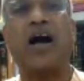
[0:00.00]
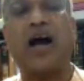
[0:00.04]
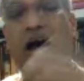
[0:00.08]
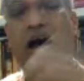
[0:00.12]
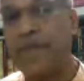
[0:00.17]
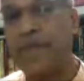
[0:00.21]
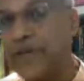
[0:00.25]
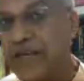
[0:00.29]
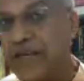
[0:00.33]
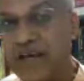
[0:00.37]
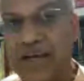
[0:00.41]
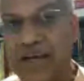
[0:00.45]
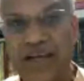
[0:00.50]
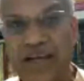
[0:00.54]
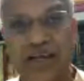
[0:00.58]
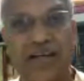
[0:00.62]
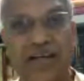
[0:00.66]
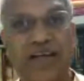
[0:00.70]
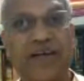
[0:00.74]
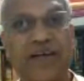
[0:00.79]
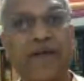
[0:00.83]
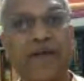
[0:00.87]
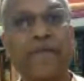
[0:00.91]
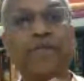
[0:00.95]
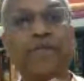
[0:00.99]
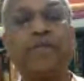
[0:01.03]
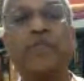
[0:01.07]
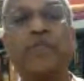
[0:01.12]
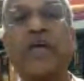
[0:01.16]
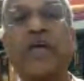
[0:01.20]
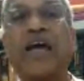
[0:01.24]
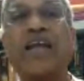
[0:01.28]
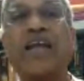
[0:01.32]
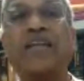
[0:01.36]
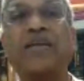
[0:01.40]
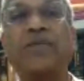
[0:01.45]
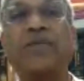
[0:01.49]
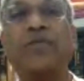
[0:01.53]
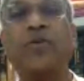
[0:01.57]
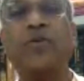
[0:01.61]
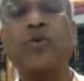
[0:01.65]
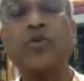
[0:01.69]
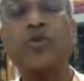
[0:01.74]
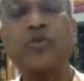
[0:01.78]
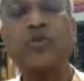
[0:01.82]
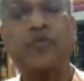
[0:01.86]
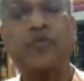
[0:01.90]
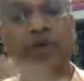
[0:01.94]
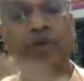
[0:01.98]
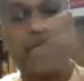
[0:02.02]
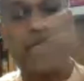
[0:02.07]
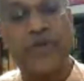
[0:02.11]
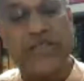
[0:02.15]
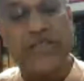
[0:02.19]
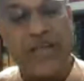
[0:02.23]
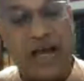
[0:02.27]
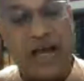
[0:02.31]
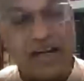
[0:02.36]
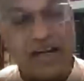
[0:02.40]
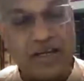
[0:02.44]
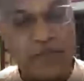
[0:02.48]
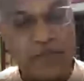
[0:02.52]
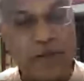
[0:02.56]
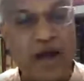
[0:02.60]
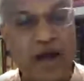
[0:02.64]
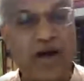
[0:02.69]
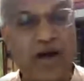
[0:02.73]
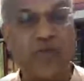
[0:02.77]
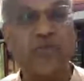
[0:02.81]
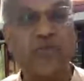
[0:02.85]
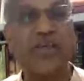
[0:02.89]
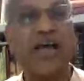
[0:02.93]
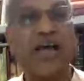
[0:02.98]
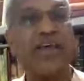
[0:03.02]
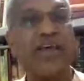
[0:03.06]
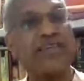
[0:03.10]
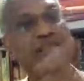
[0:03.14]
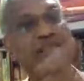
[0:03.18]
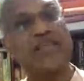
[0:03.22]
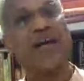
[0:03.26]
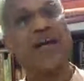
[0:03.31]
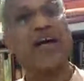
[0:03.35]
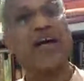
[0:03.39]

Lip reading: abhinaya, that those vyabhichari bhavs, as they